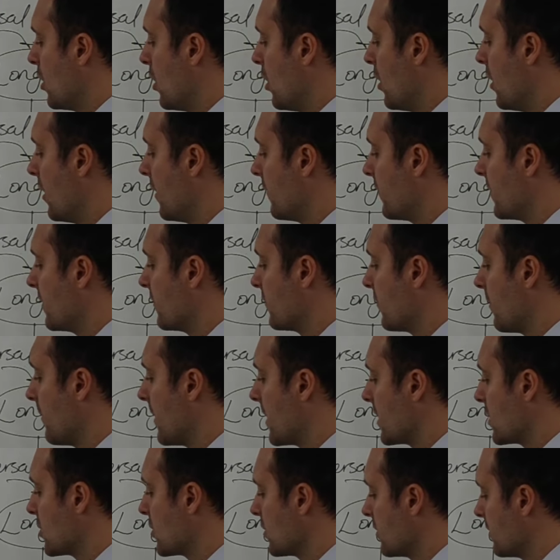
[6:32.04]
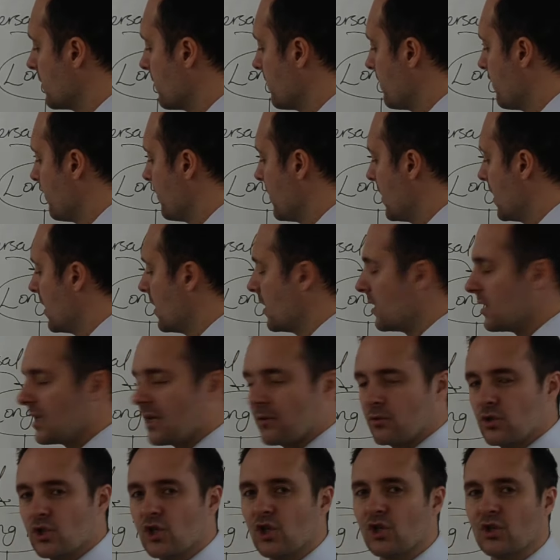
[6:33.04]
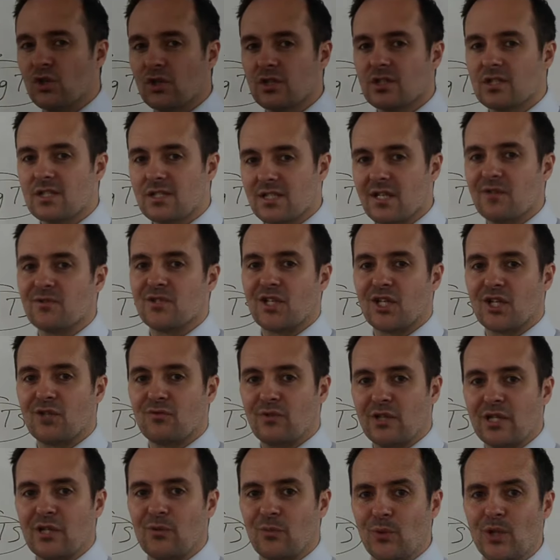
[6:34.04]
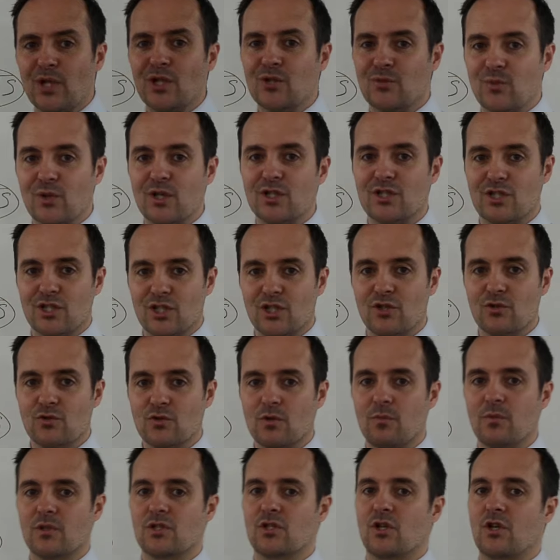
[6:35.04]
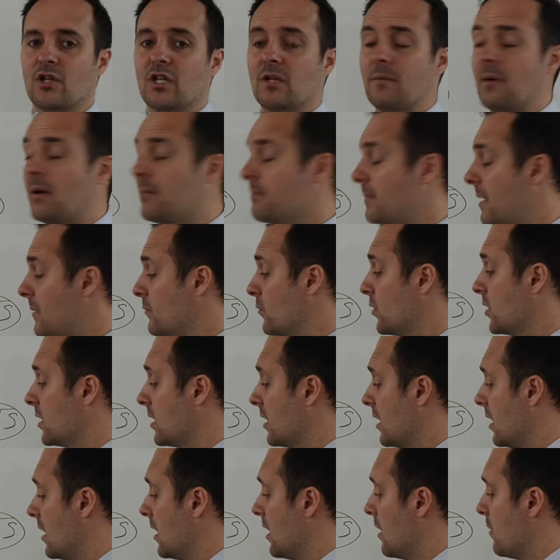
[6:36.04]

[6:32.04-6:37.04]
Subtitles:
of information. Now, chunks sounds like a really weird word to use when we're talking about memory,